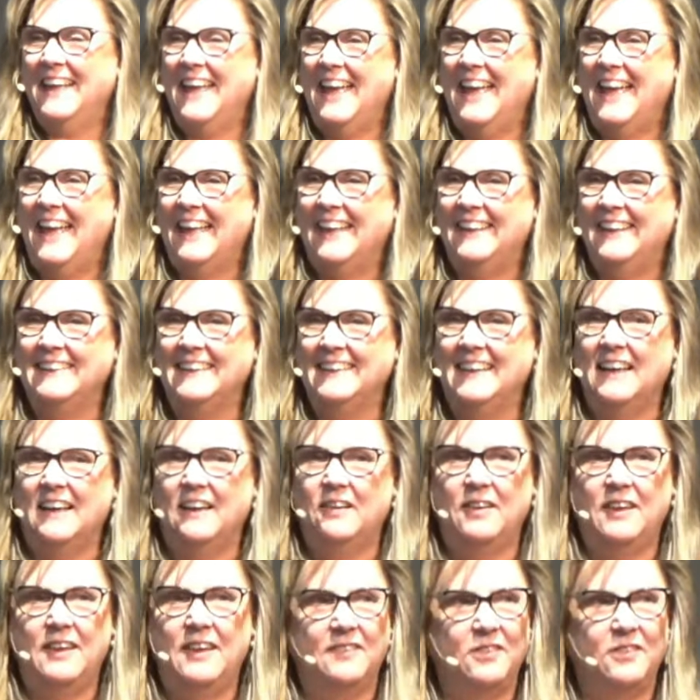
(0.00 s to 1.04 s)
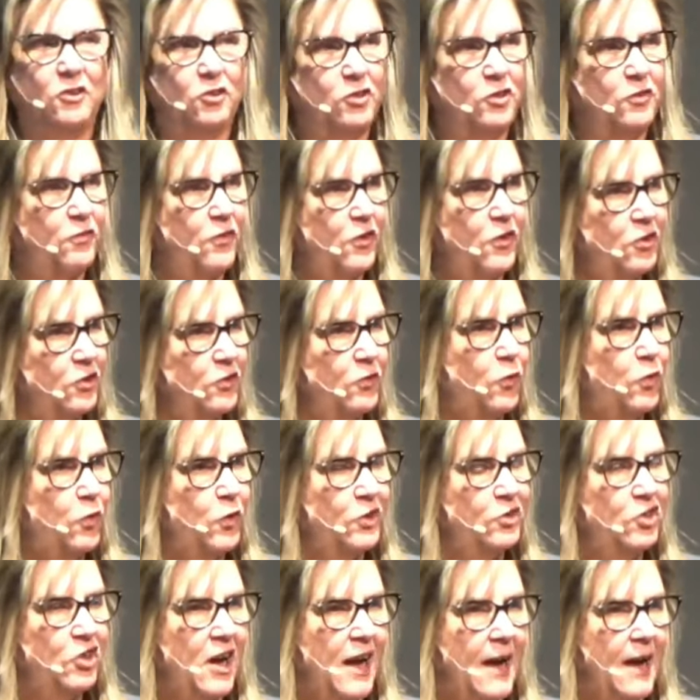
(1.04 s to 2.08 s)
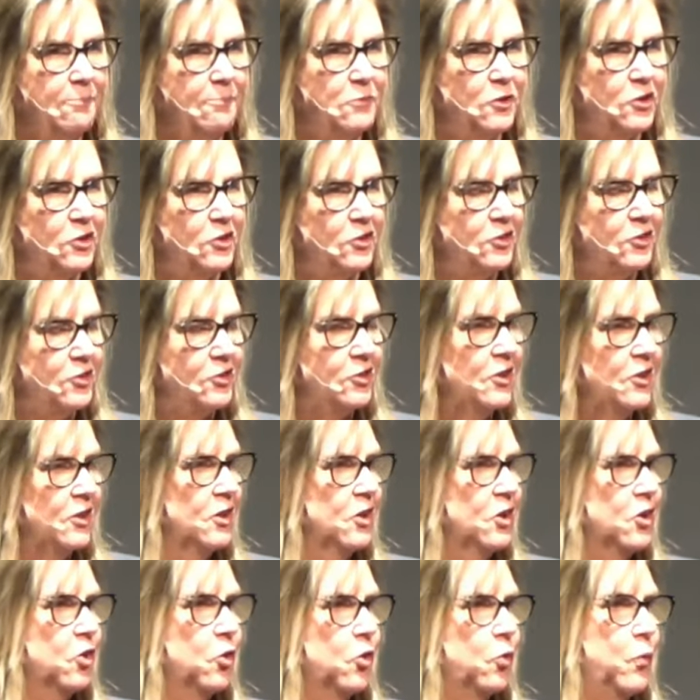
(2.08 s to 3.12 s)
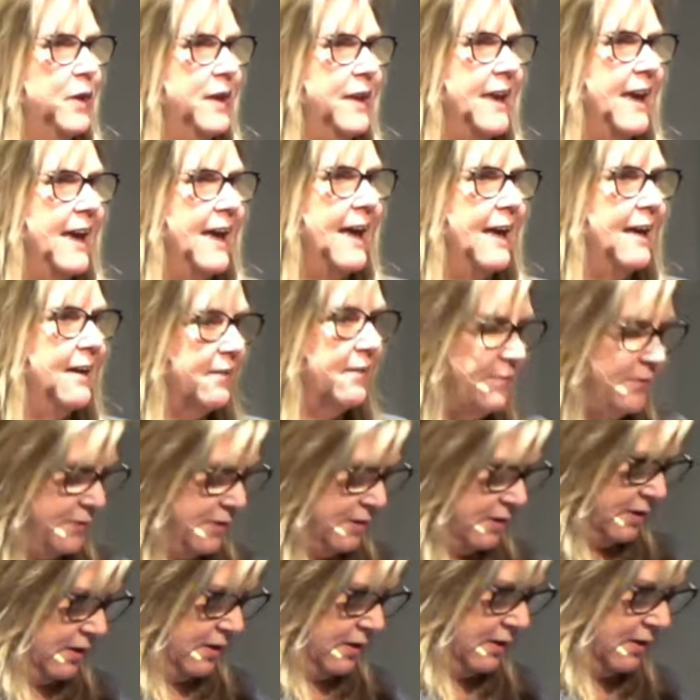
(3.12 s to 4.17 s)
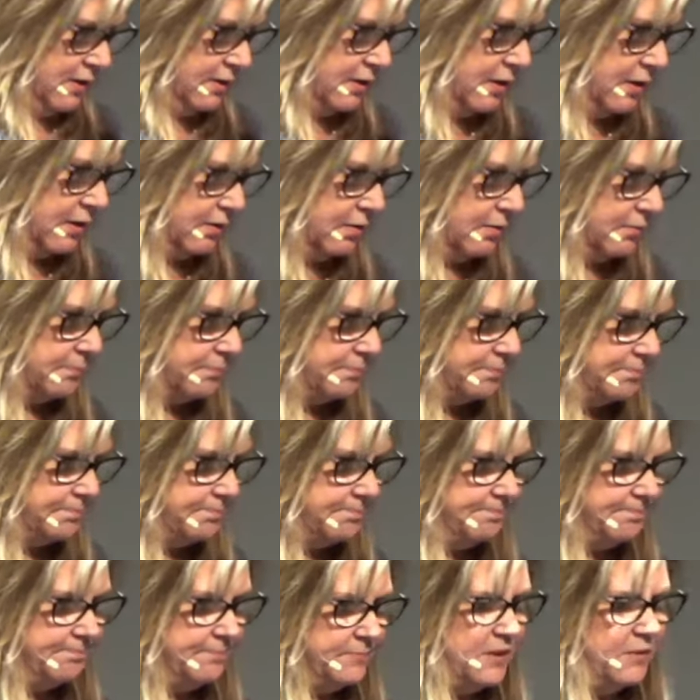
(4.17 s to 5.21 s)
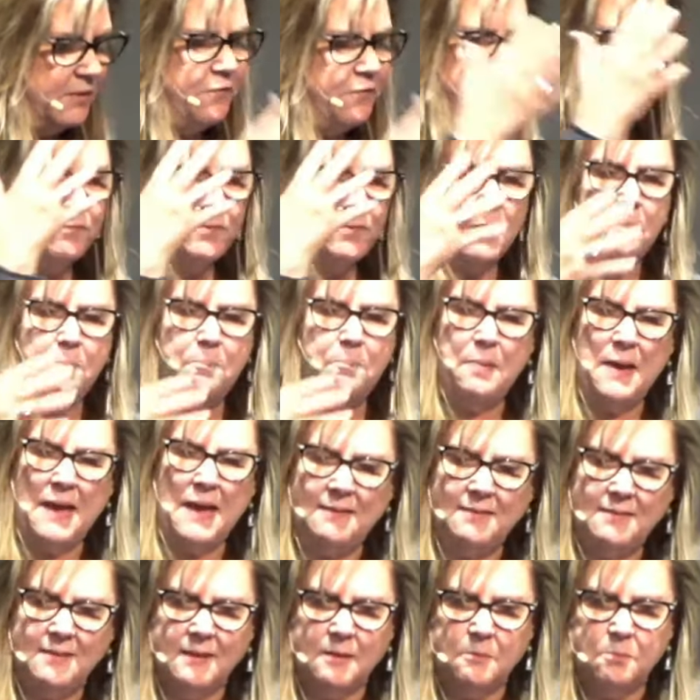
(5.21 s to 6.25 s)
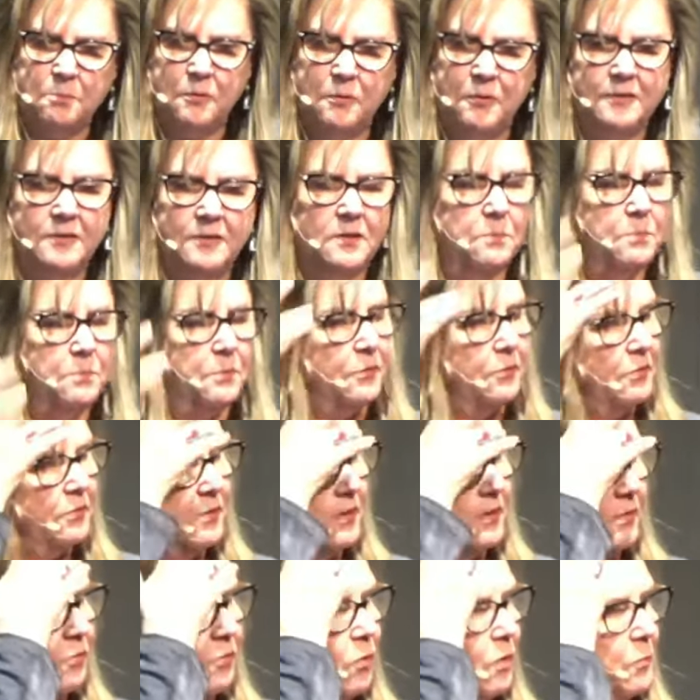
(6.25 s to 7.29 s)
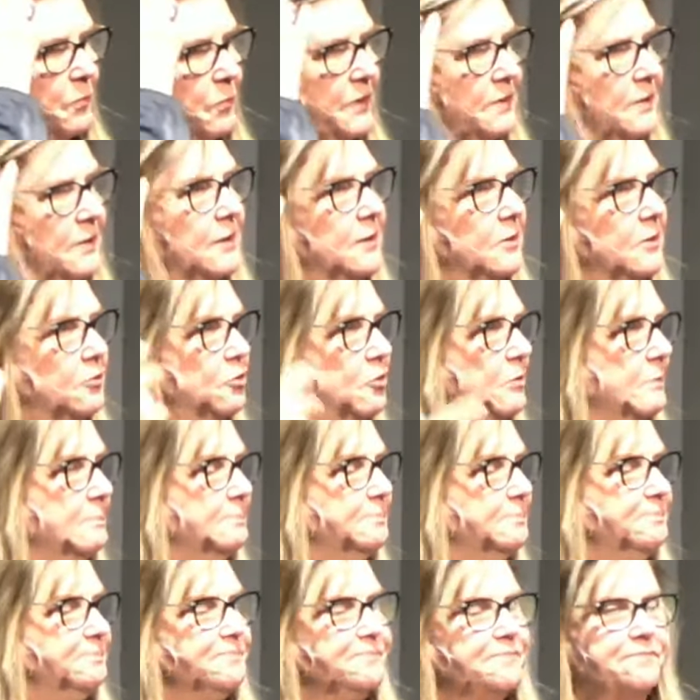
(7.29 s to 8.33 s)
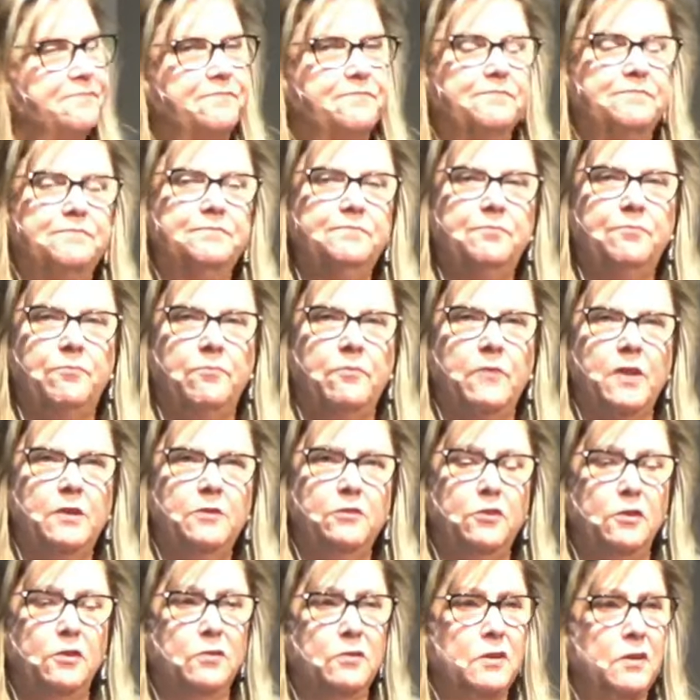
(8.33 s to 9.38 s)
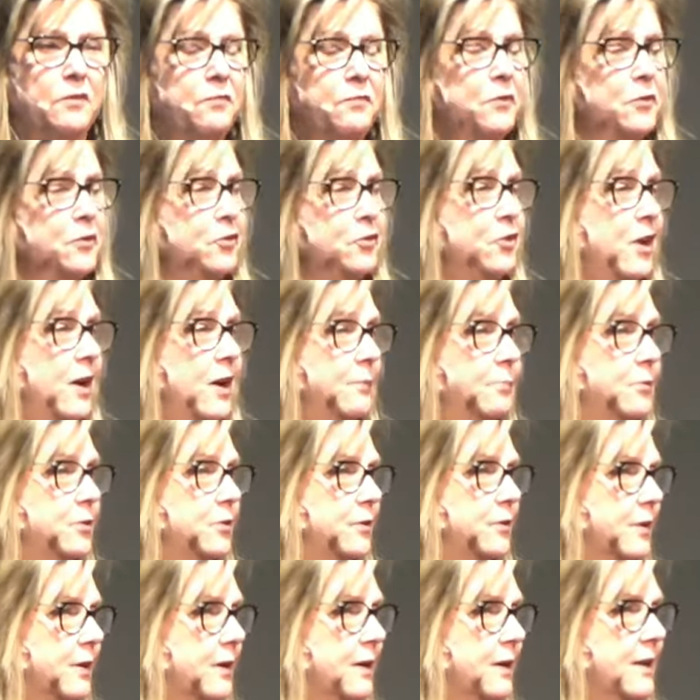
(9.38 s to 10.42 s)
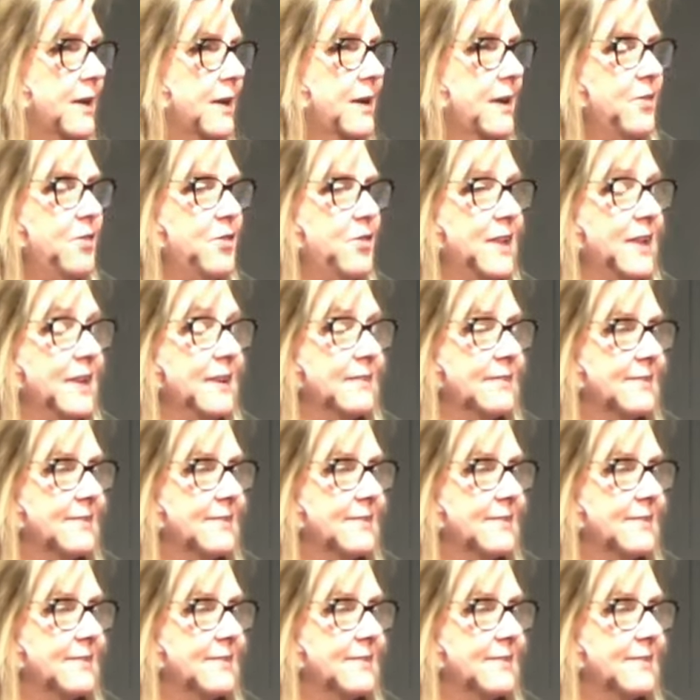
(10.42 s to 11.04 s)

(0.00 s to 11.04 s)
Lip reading: And in those first four chapters, we have the basic principles of what we teach. So in the first chapter, the thing